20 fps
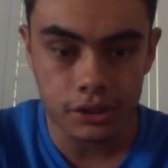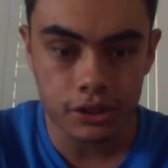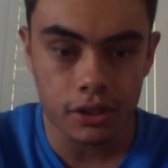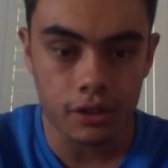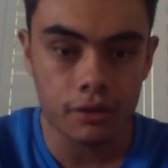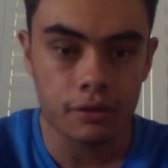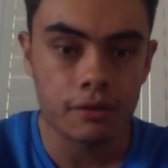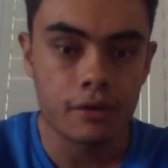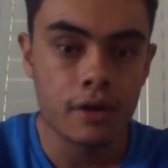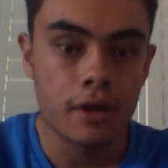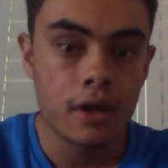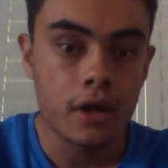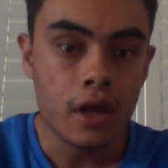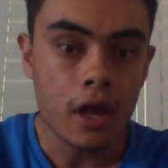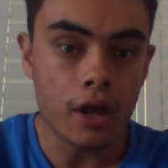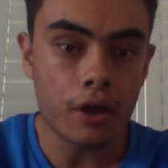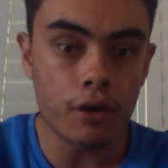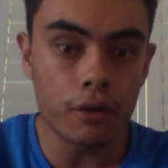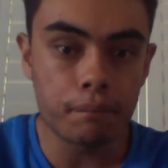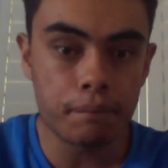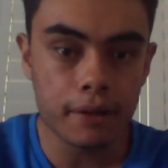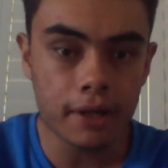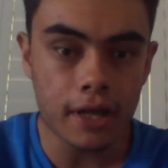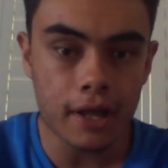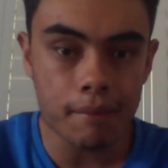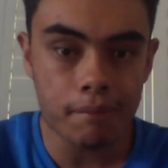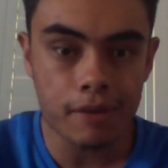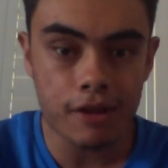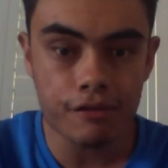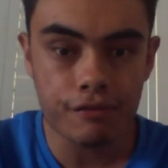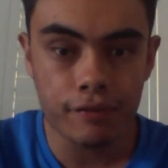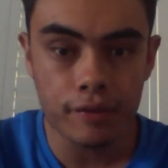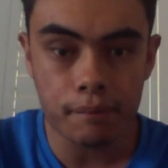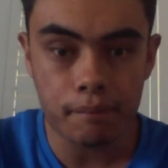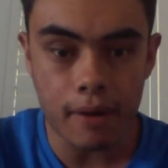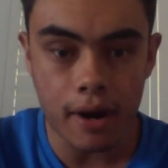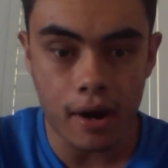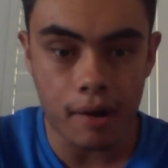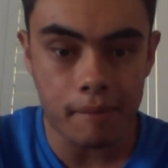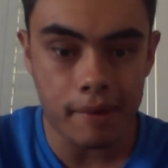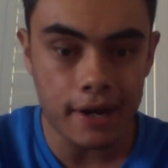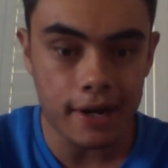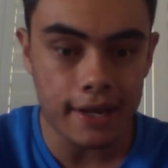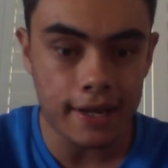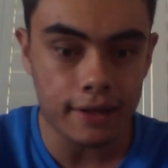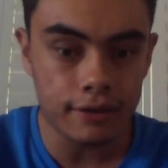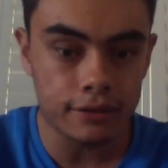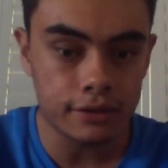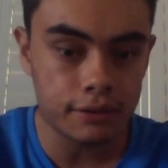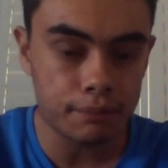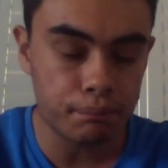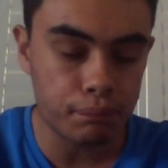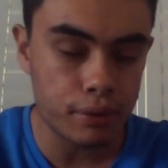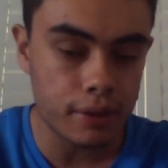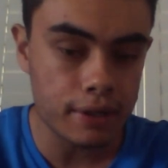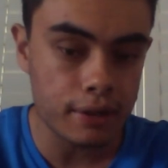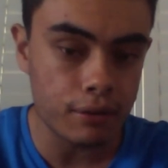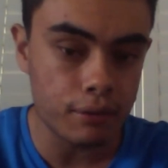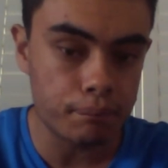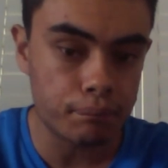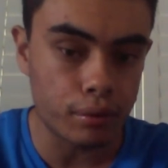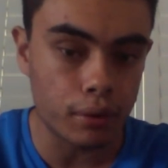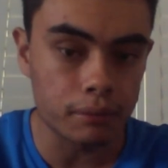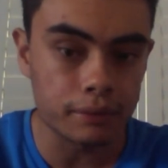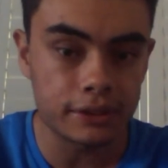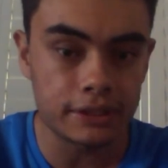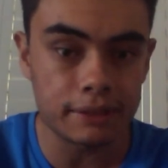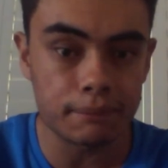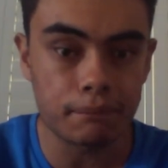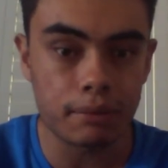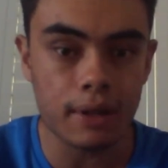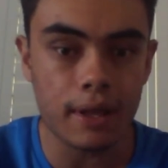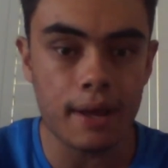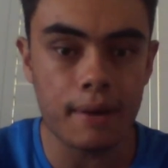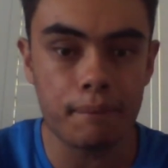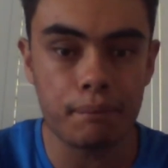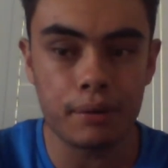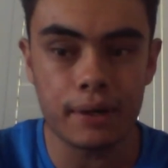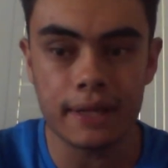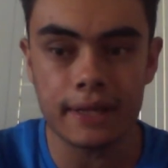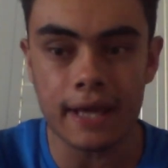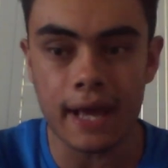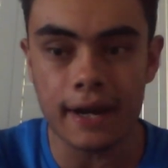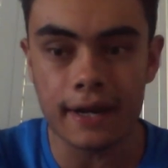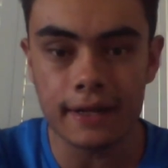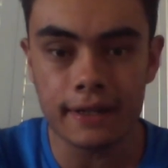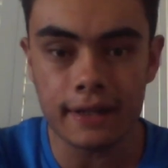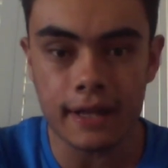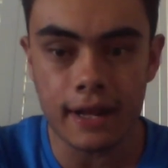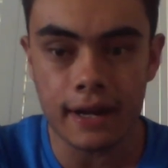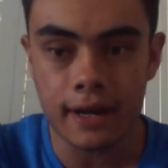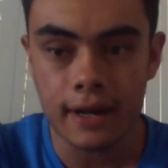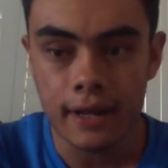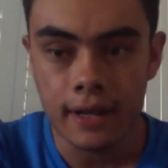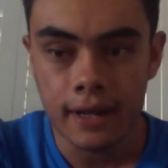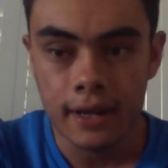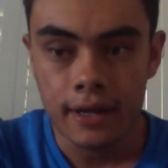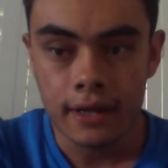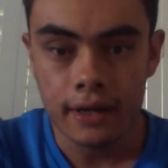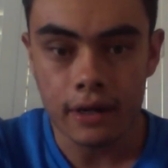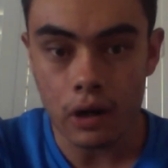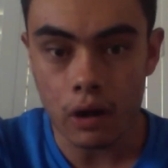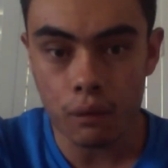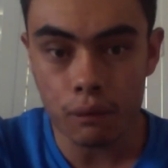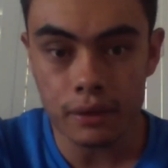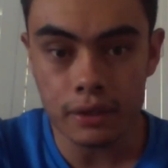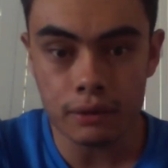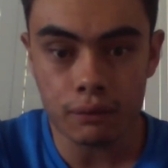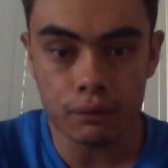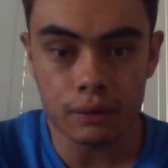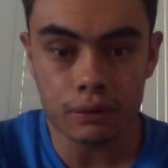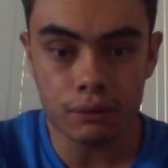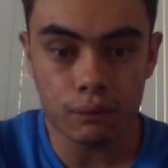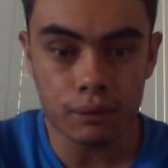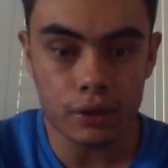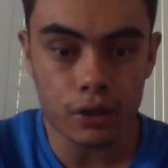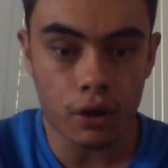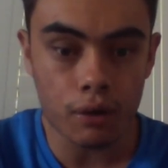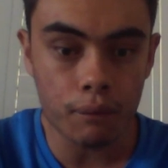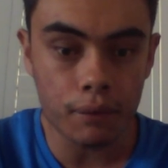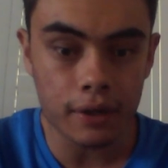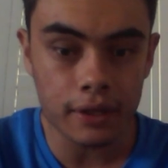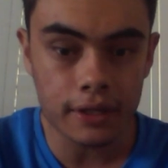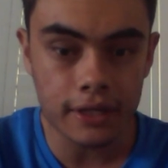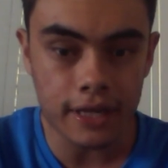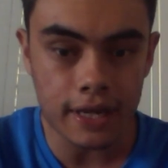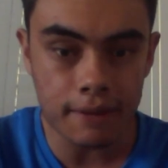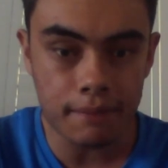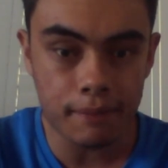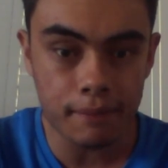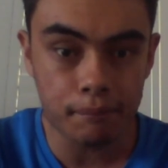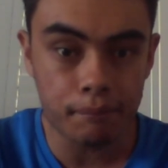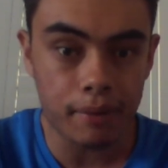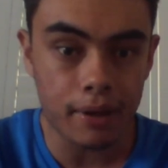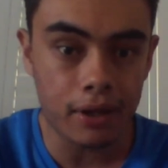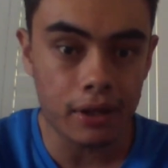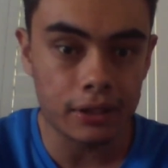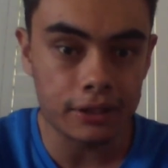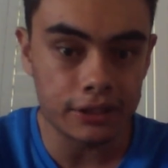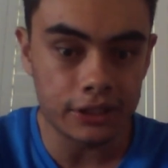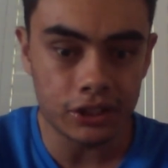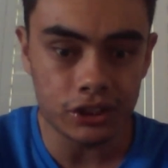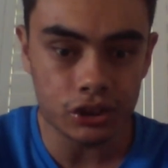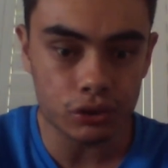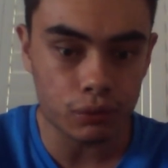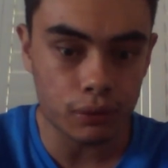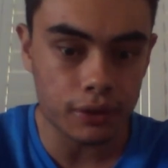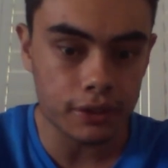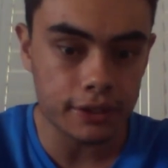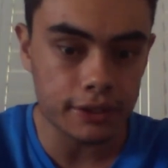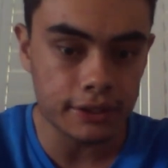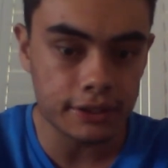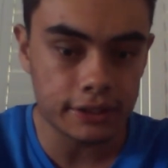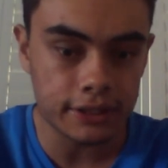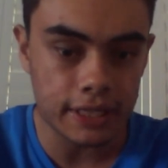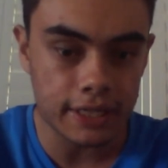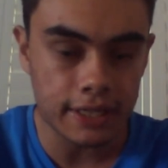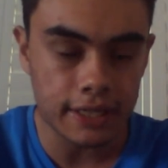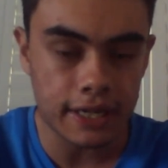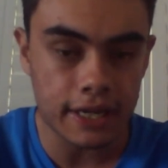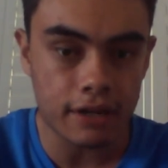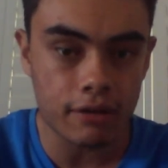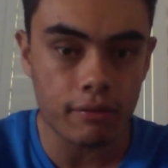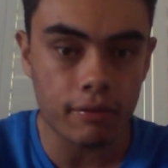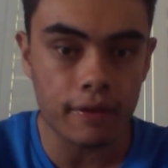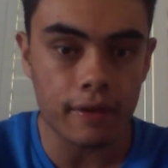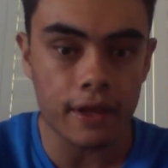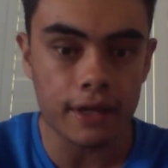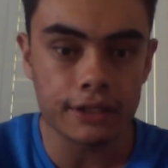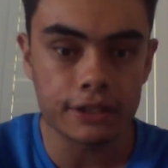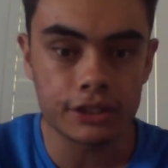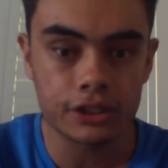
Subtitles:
So a good pickup there for the Parramatta Eels, a pretty good promising player, pretty gutting that, you know, we don't want to keep him, but it is what it is at the end of the day.